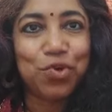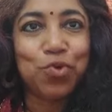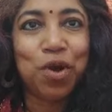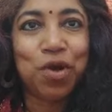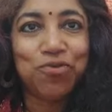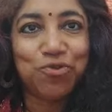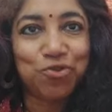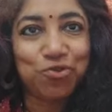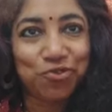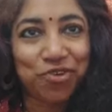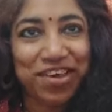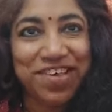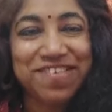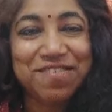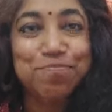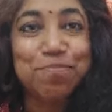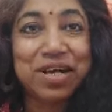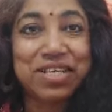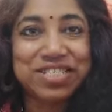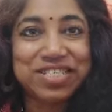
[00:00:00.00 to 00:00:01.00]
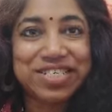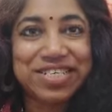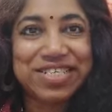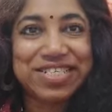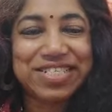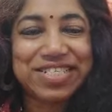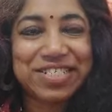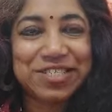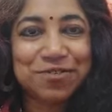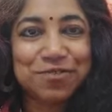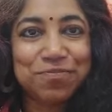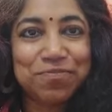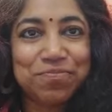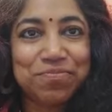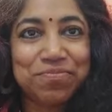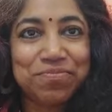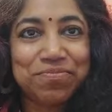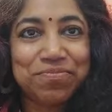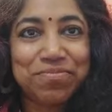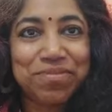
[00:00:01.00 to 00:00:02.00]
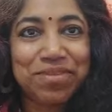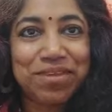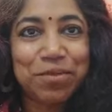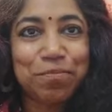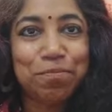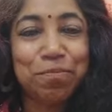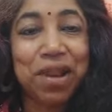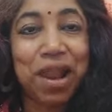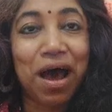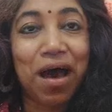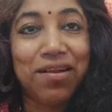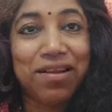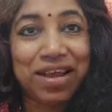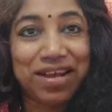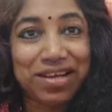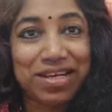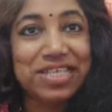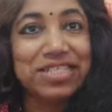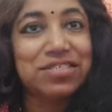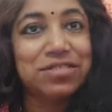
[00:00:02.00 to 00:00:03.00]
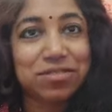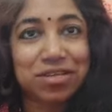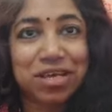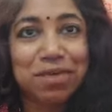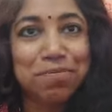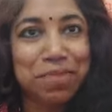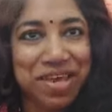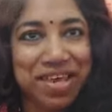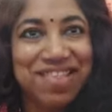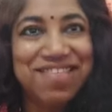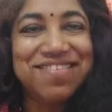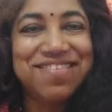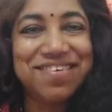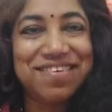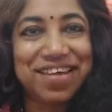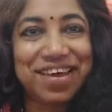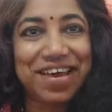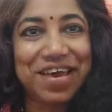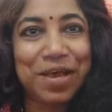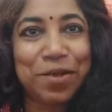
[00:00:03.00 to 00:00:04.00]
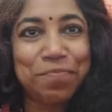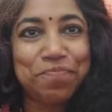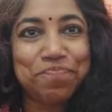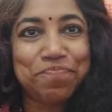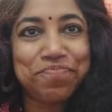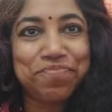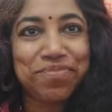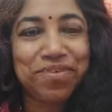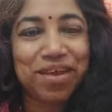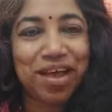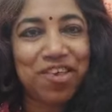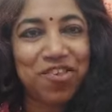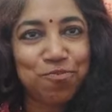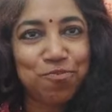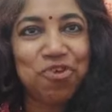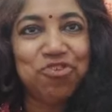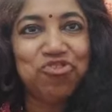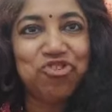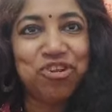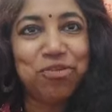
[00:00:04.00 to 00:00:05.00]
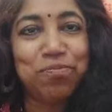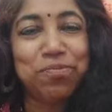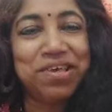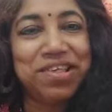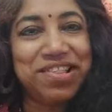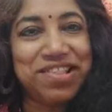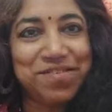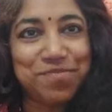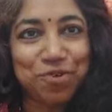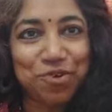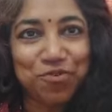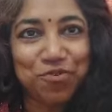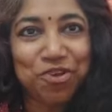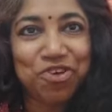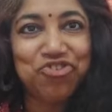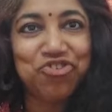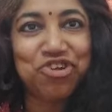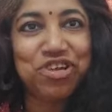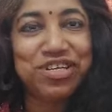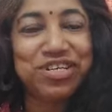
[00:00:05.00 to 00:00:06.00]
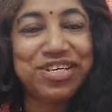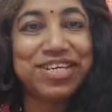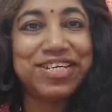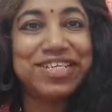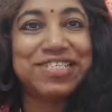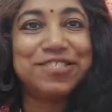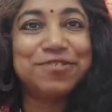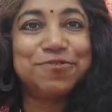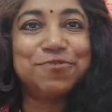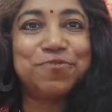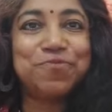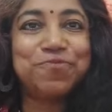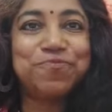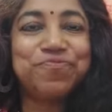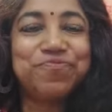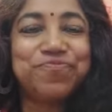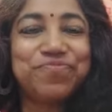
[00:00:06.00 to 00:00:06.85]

You have to fix budgets, plan at least three meals a day and special meals for special days.